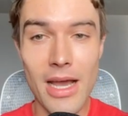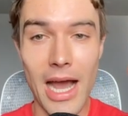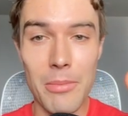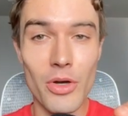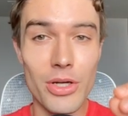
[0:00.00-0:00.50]

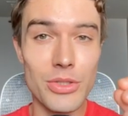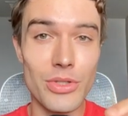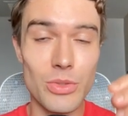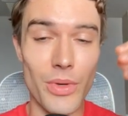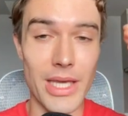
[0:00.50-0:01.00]
I'm going to do
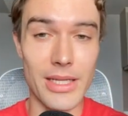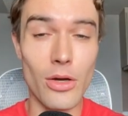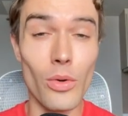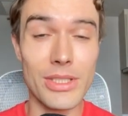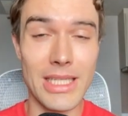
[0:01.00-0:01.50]
this with a
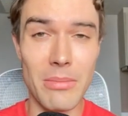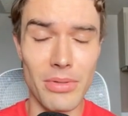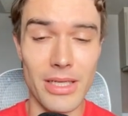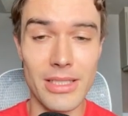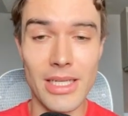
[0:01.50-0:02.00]
code
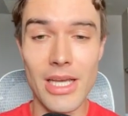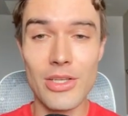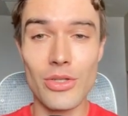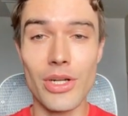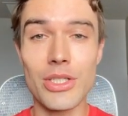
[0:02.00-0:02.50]
template
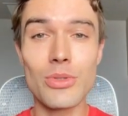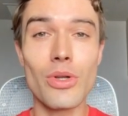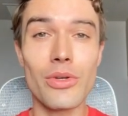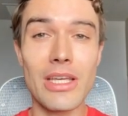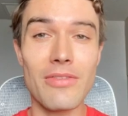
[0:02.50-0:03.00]
so that you
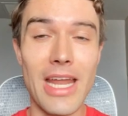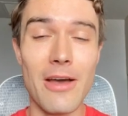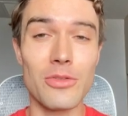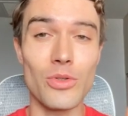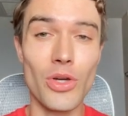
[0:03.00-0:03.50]
don't even
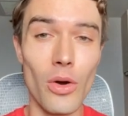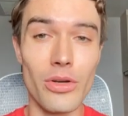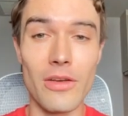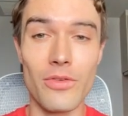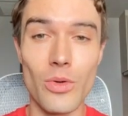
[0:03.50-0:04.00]
have to
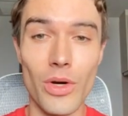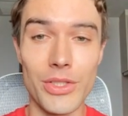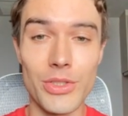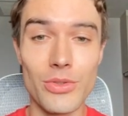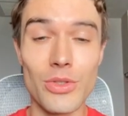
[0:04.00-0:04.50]
code if you want to.